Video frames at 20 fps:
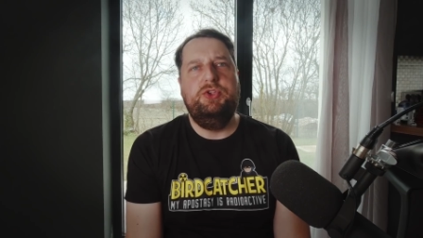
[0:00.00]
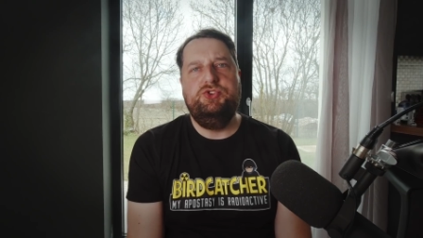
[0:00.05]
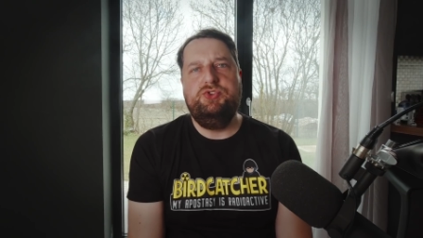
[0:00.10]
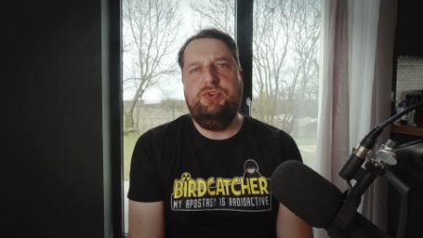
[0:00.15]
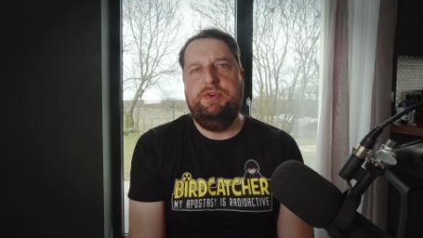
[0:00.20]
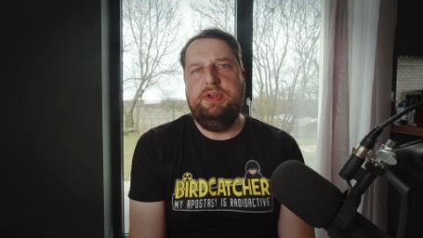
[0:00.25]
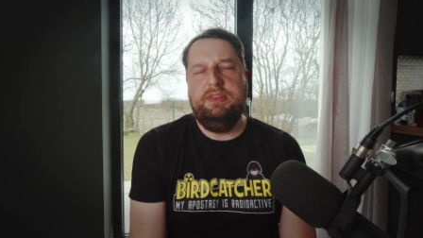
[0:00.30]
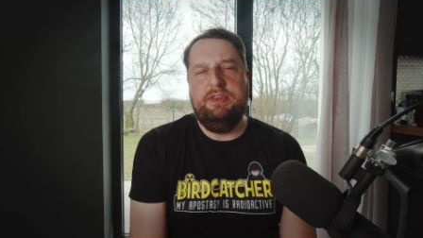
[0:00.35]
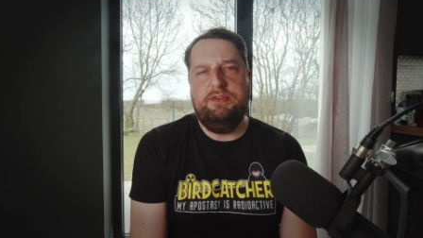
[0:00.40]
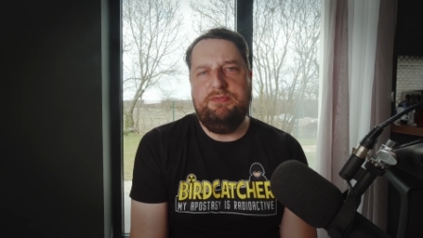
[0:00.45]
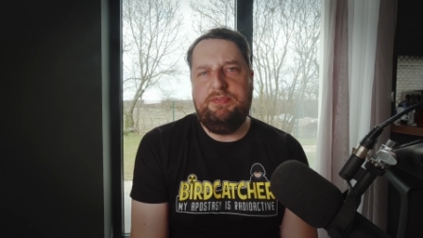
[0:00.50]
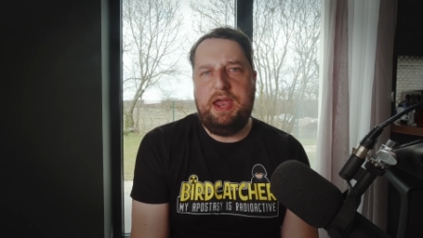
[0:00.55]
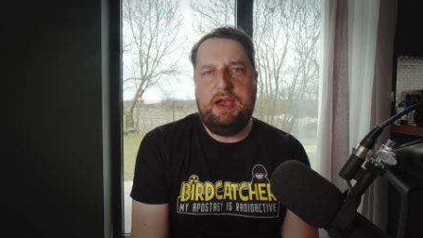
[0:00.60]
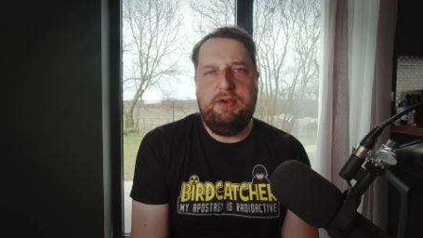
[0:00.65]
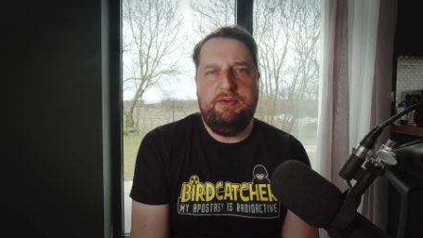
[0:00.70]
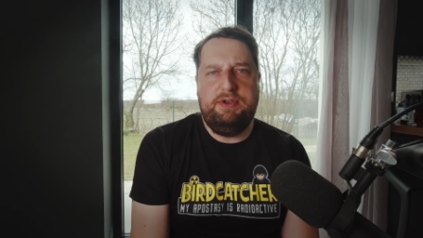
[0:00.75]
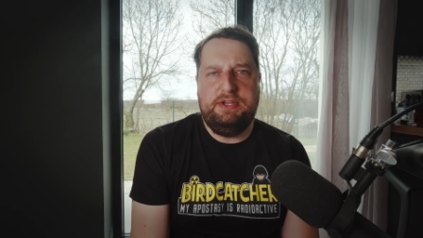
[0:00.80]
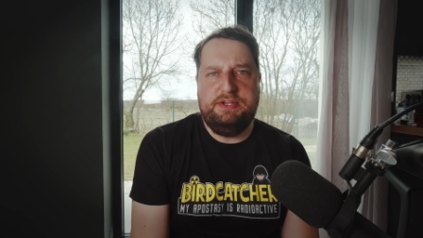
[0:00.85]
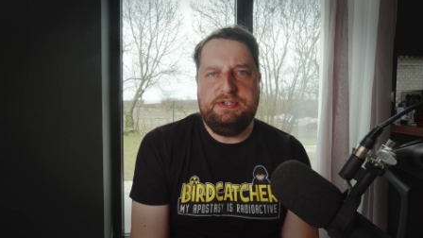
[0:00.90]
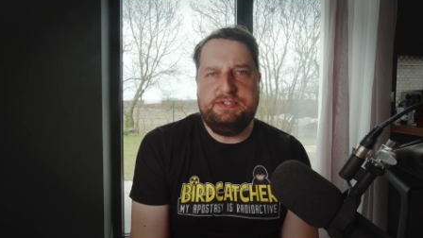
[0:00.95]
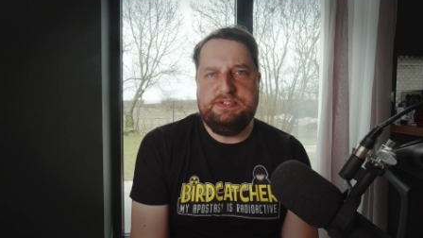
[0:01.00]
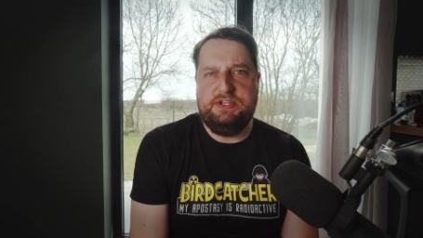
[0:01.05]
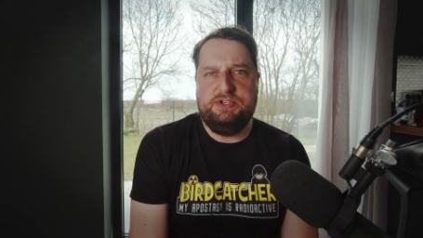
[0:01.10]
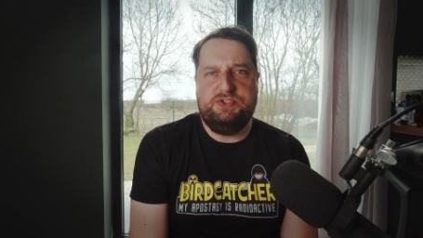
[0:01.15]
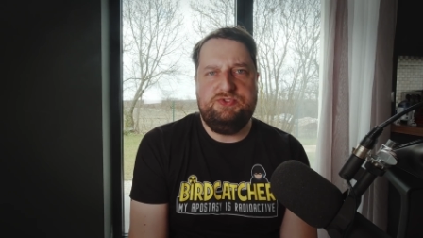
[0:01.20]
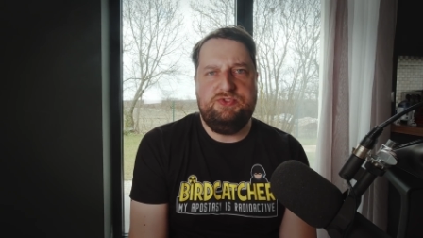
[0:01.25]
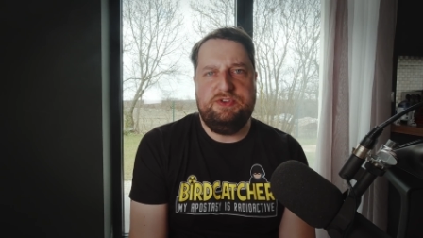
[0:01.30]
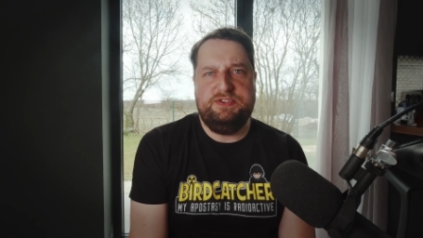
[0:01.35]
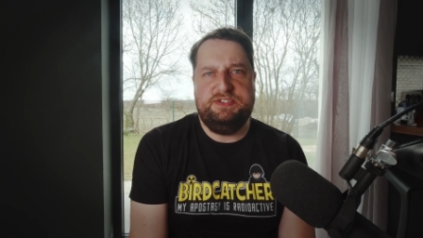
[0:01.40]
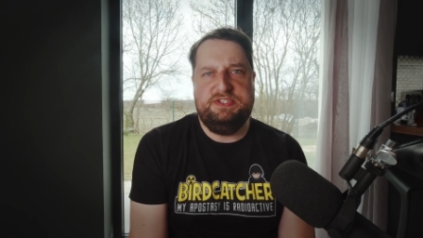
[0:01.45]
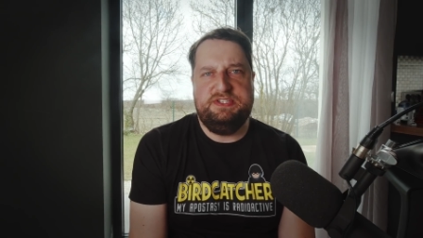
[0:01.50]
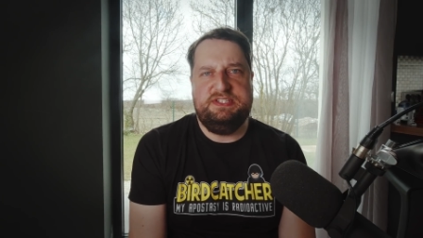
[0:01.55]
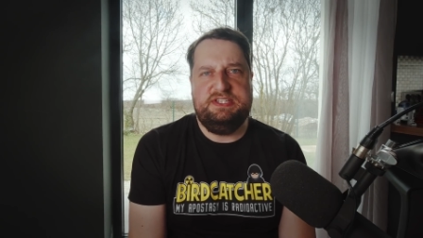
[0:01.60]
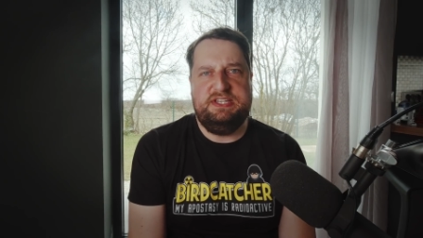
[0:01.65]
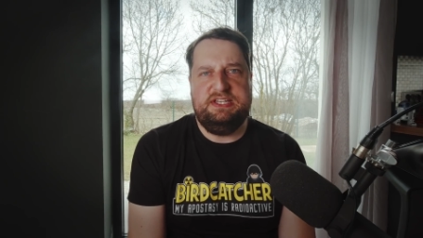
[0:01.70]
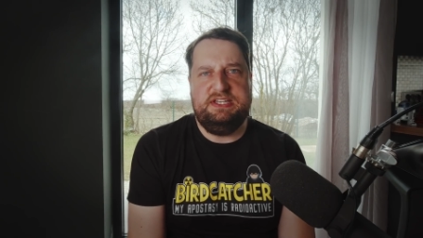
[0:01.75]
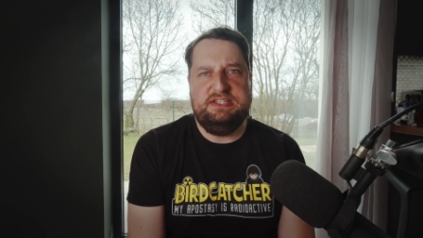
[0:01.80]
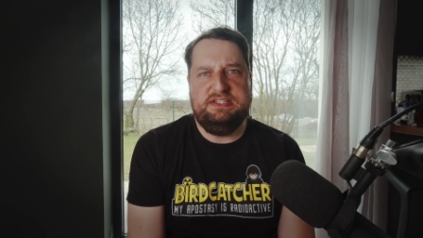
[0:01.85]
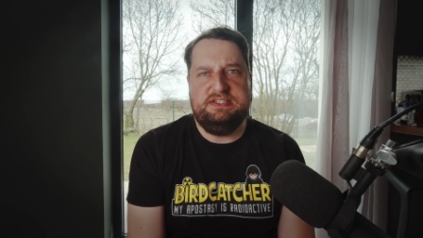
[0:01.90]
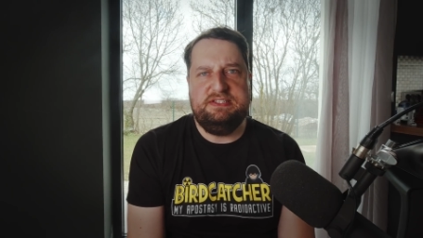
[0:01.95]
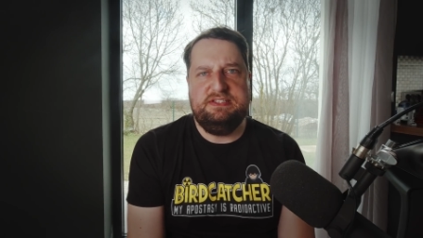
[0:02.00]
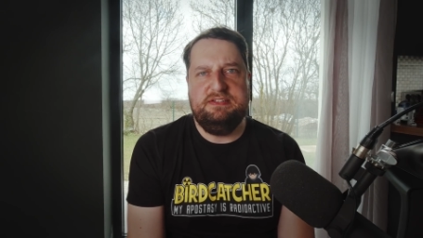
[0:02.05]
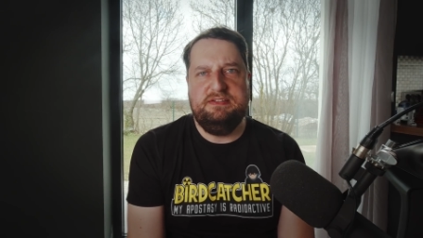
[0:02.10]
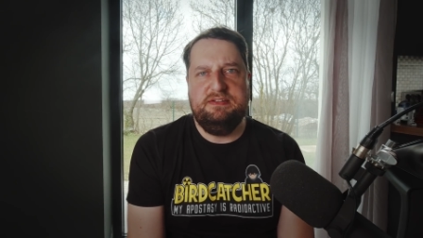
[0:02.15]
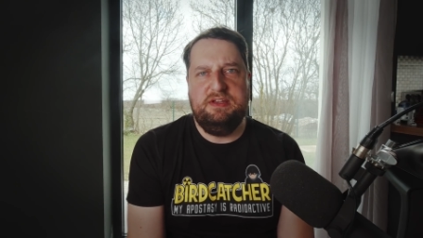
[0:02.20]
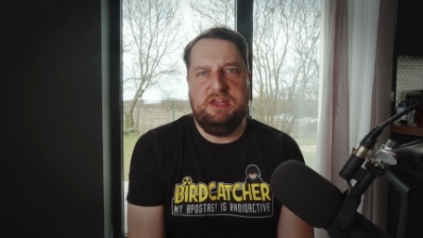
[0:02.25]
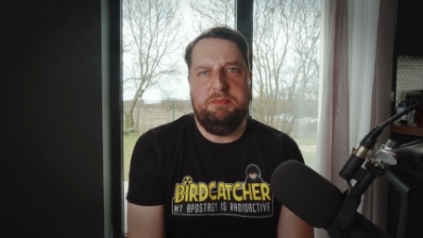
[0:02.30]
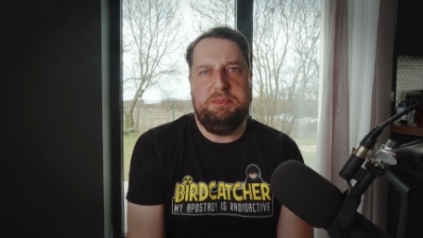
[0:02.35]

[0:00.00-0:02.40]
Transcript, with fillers: during the various atrocities